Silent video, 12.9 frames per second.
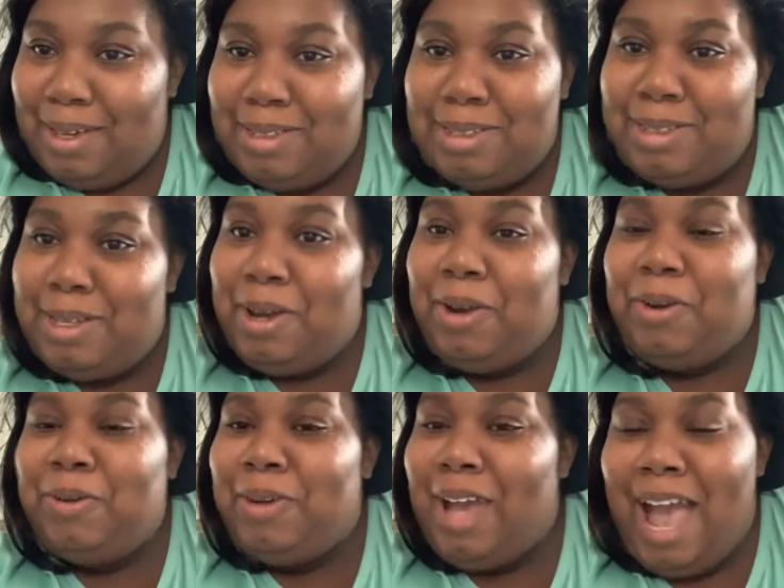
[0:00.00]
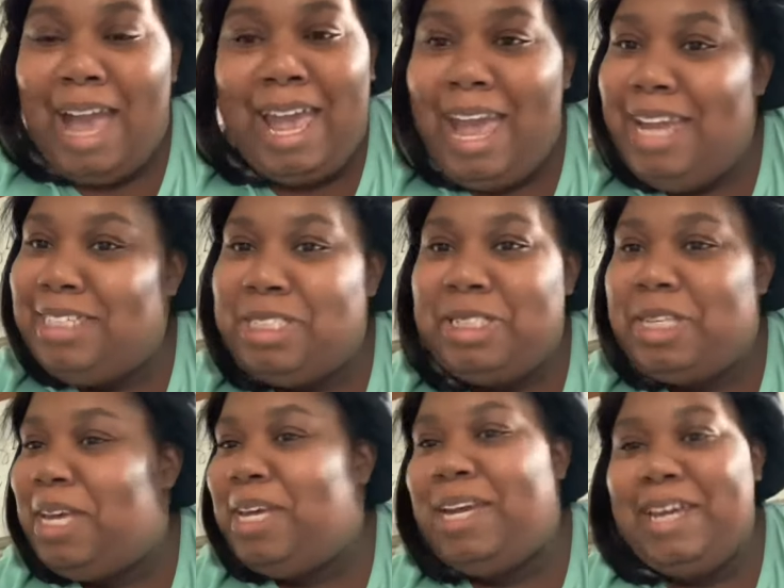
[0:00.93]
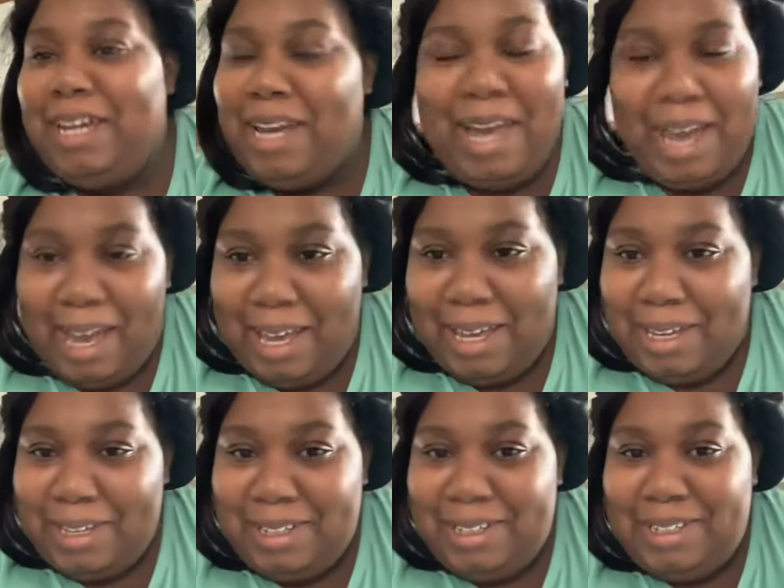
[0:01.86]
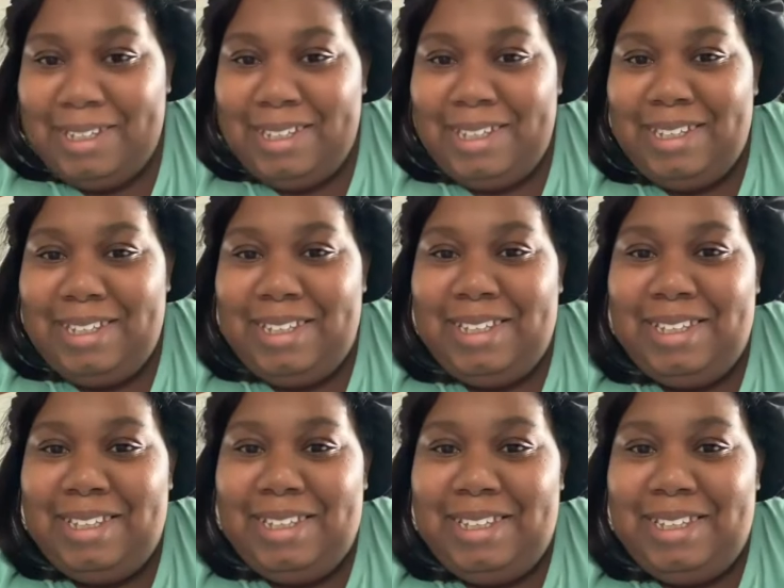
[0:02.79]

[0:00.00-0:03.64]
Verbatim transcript: Sir, I can't just get any kind. But I didn't know.